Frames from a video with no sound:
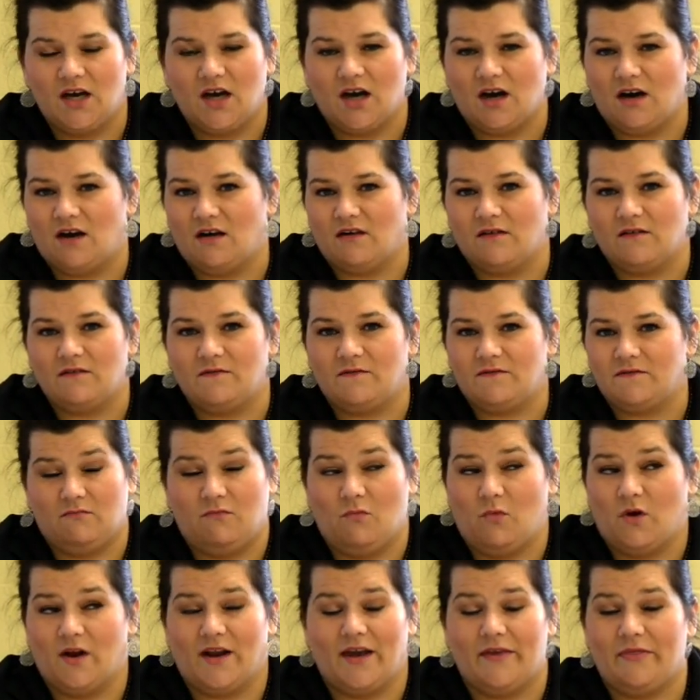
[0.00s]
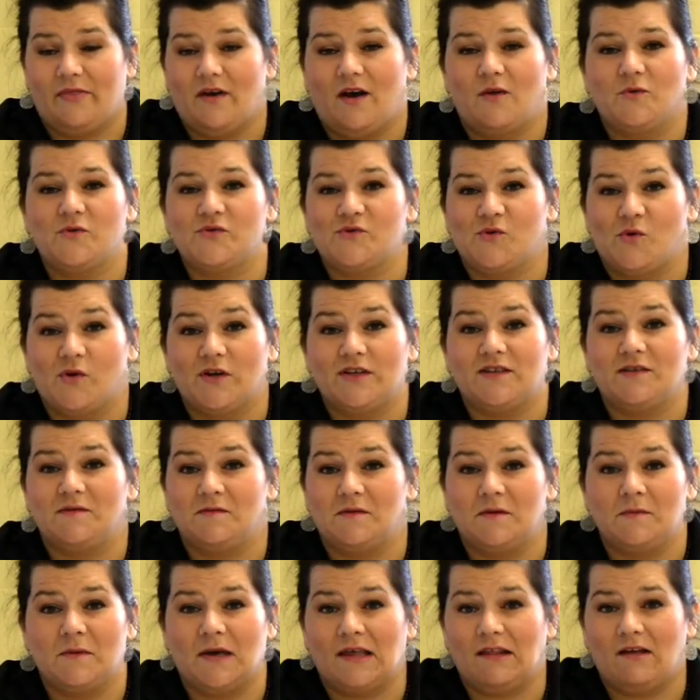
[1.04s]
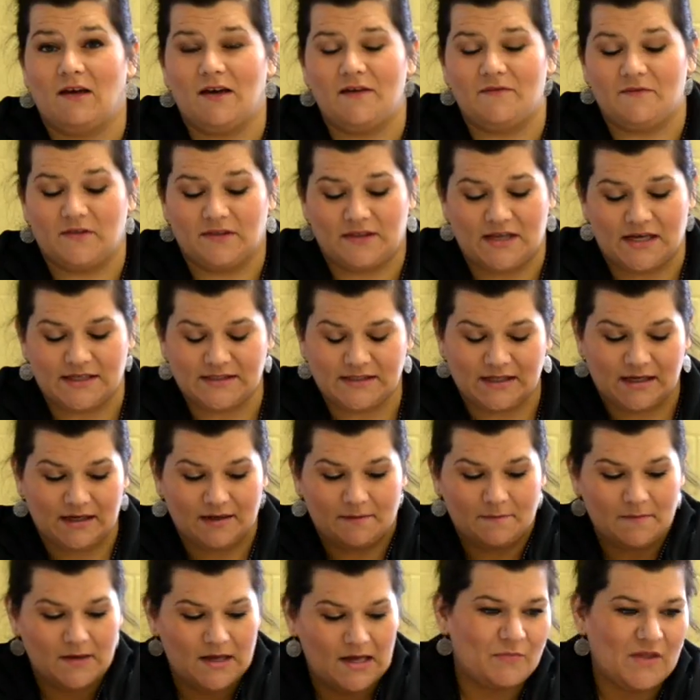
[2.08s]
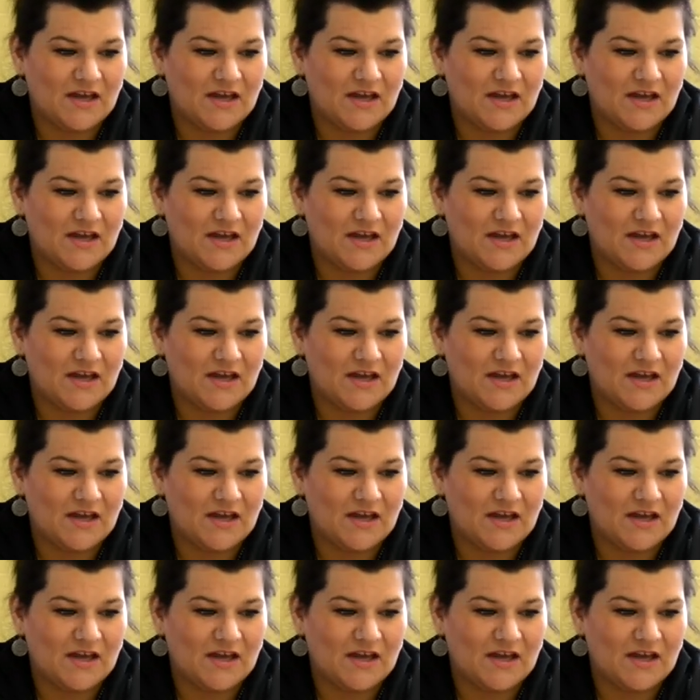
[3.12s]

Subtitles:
of what I thought was going to be my life at that time.